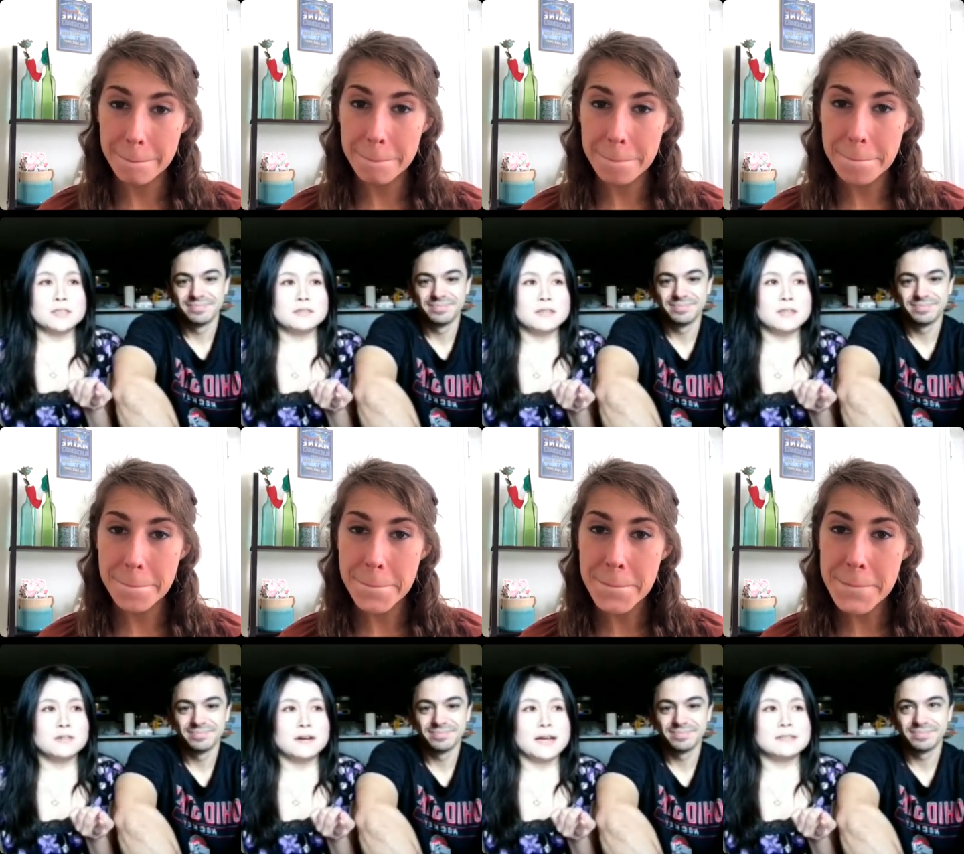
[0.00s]
Speaker 1: question that
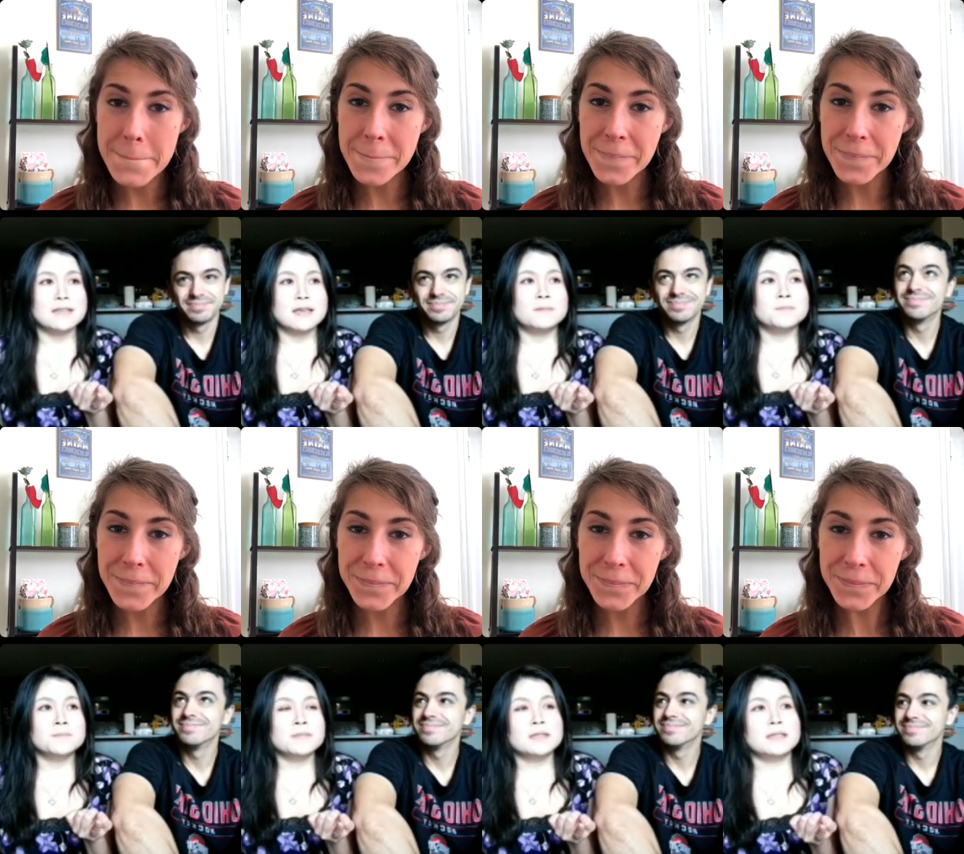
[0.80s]
you were asking
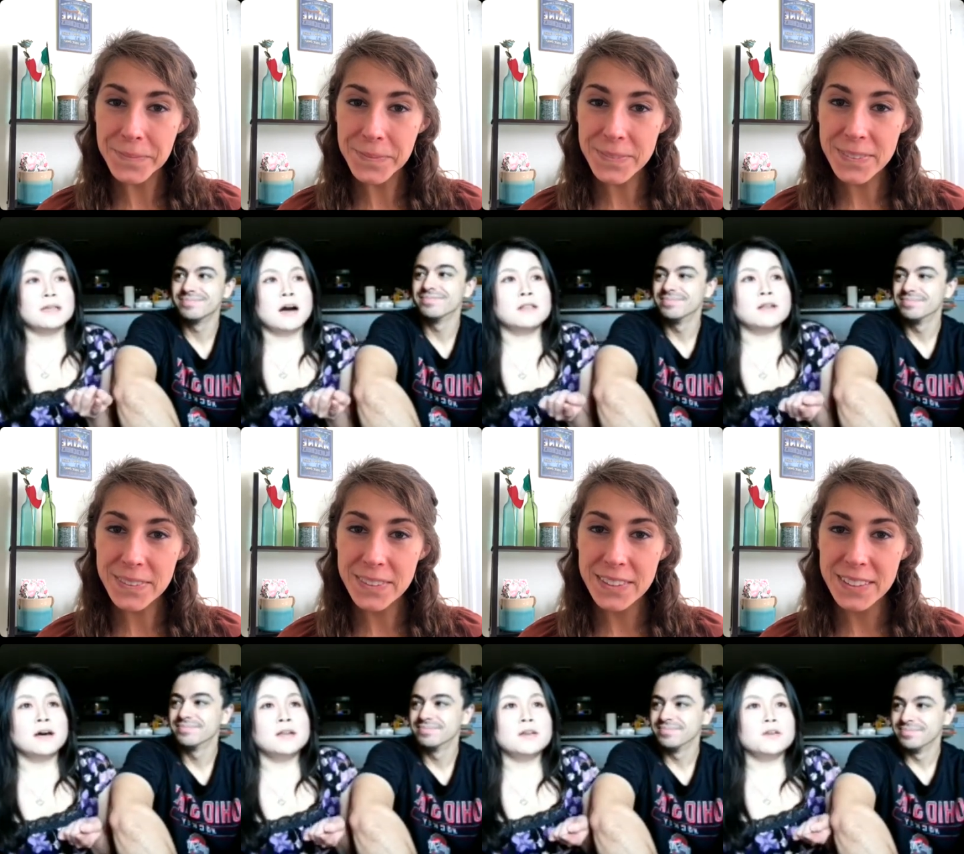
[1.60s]
a
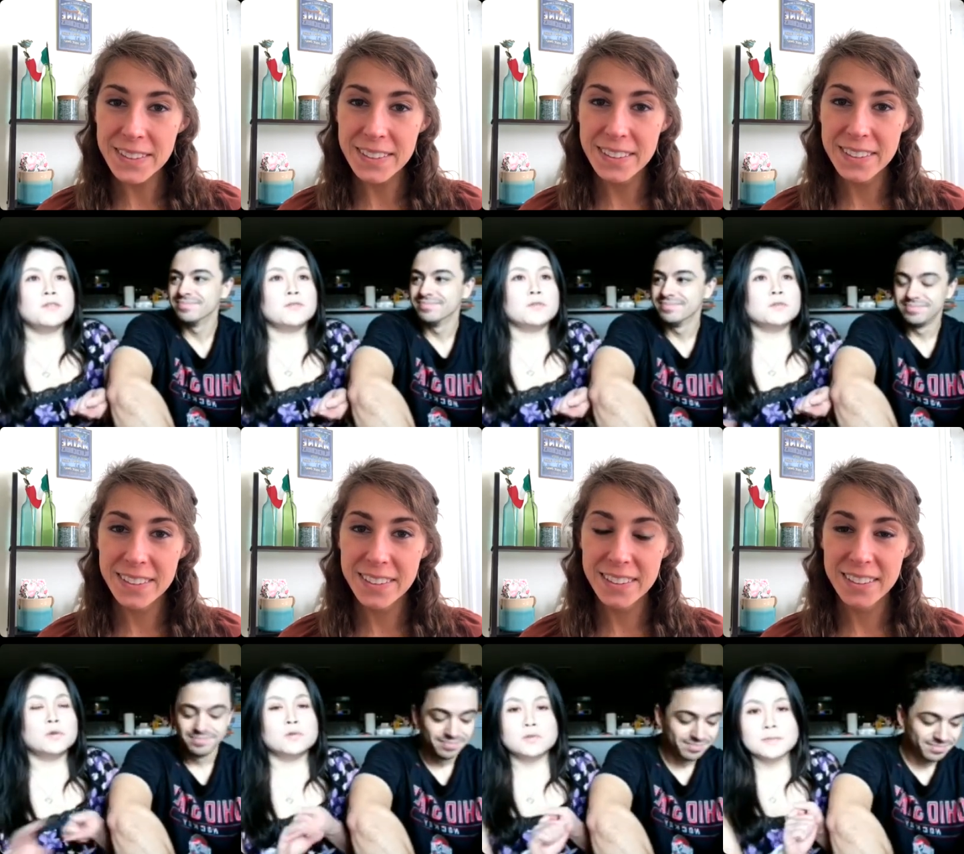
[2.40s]
lot of
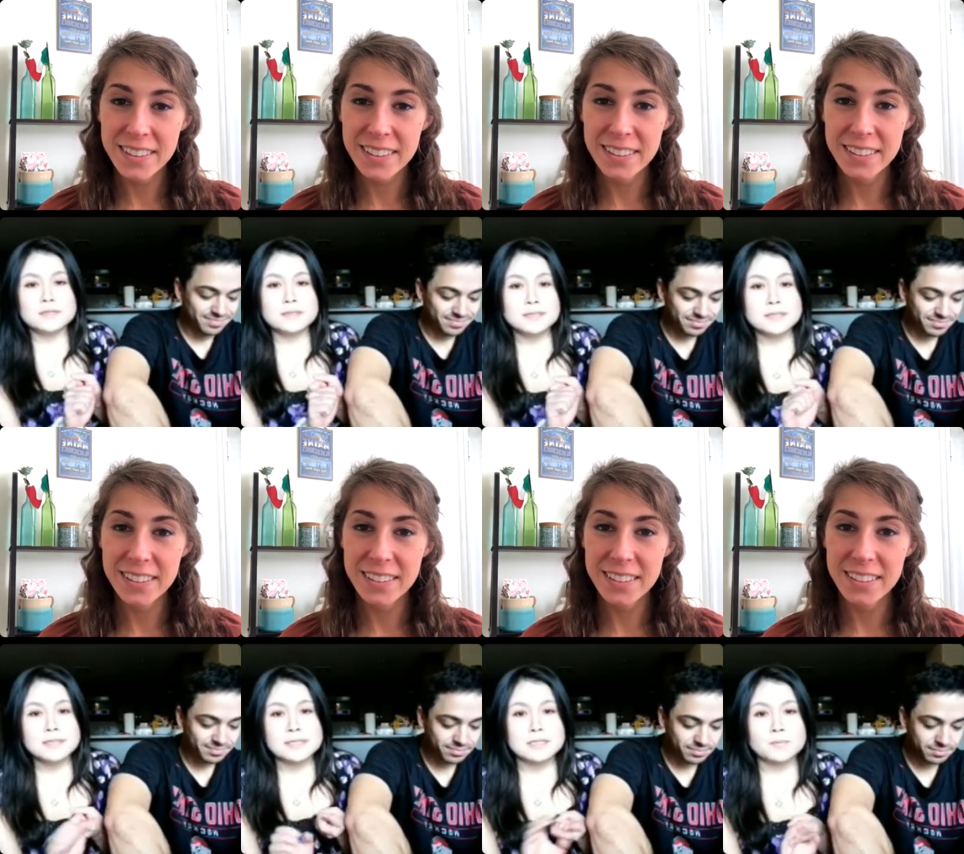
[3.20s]
local
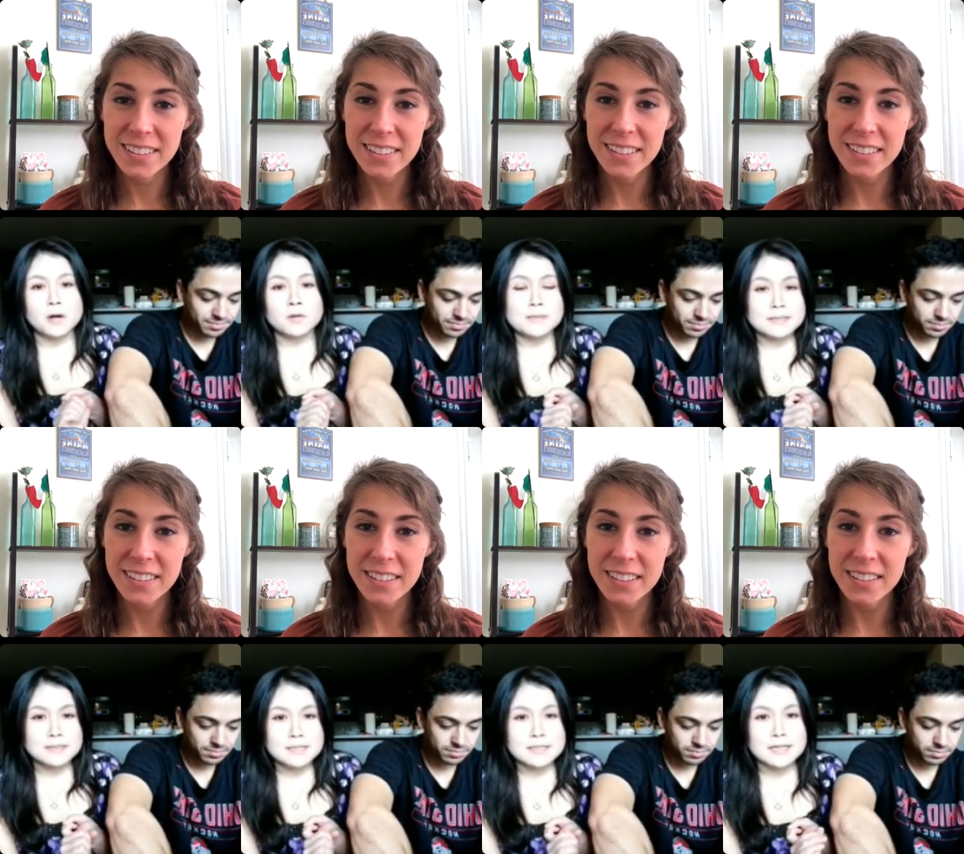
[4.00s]
businesses and small
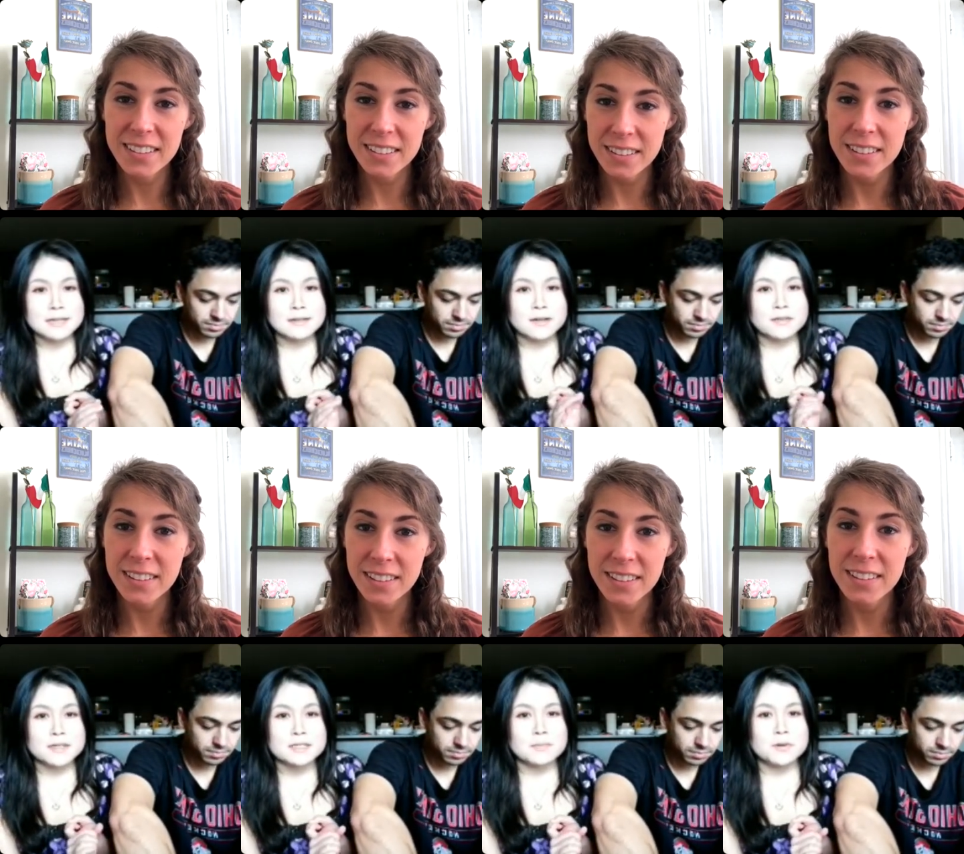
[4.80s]
businesses get a lot
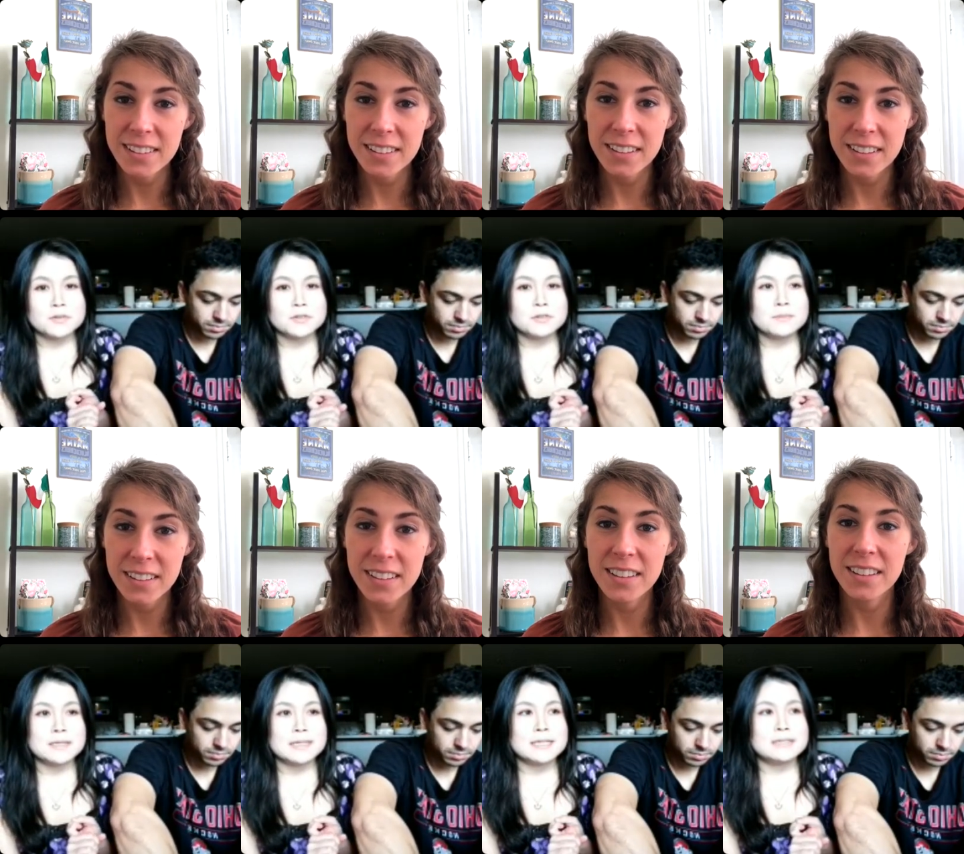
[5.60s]
of exposure
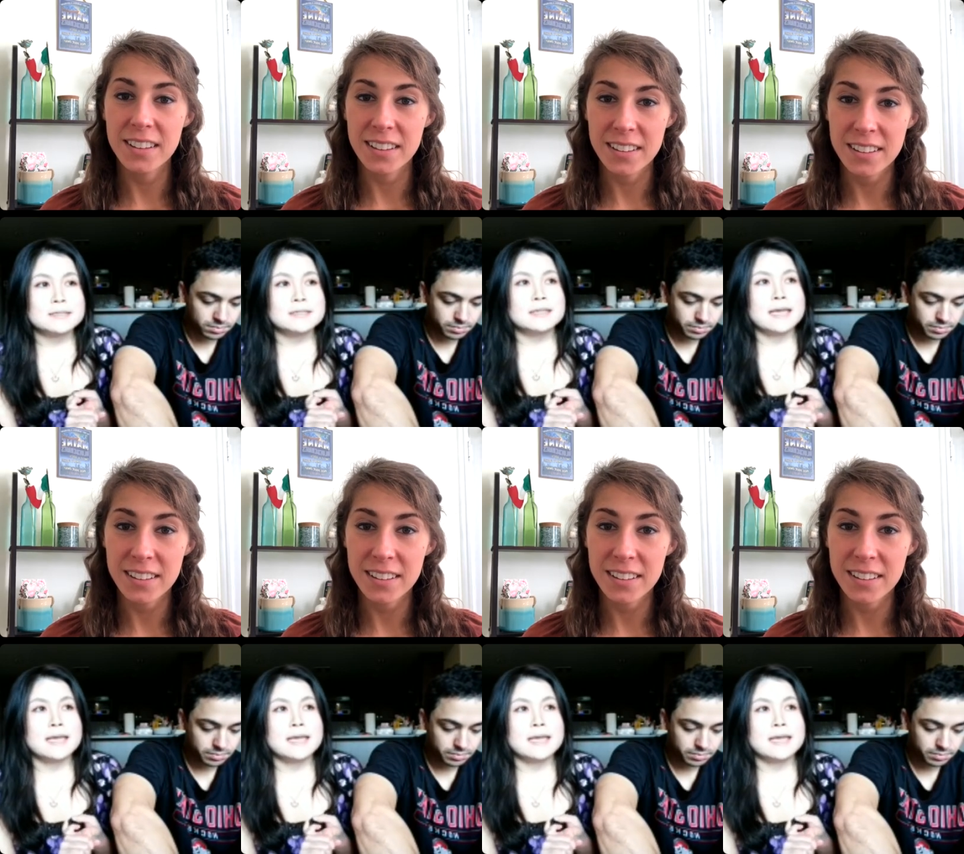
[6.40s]
because